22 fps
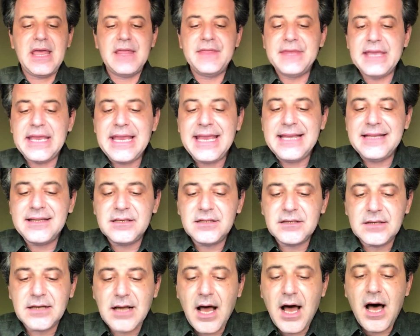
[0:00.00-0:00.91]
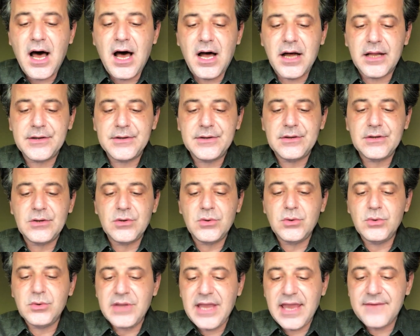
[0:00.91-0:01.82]
the hidden god
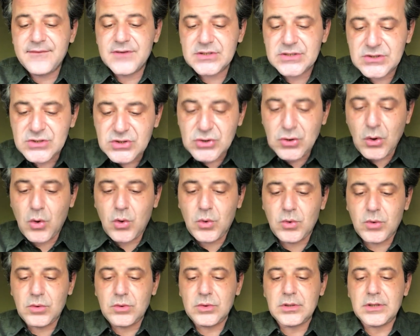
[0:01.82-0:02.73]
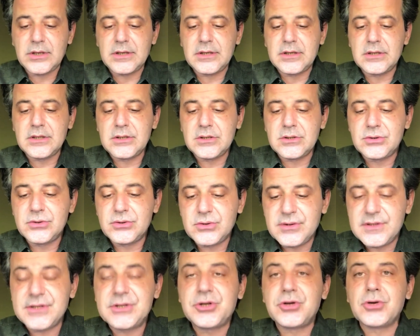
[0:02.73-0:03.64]
who gave his soul to
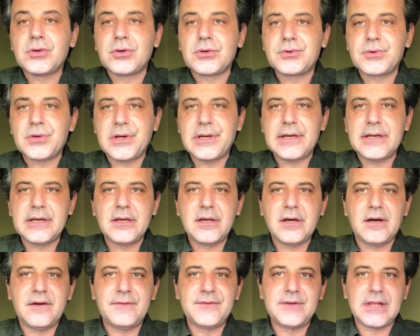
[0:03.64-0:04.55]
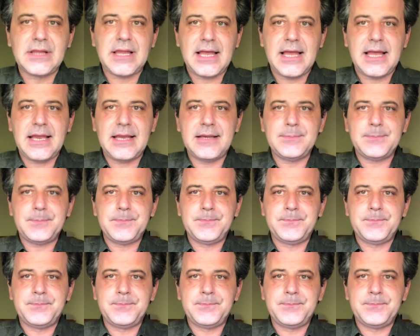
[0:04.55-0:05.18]
the children of clay.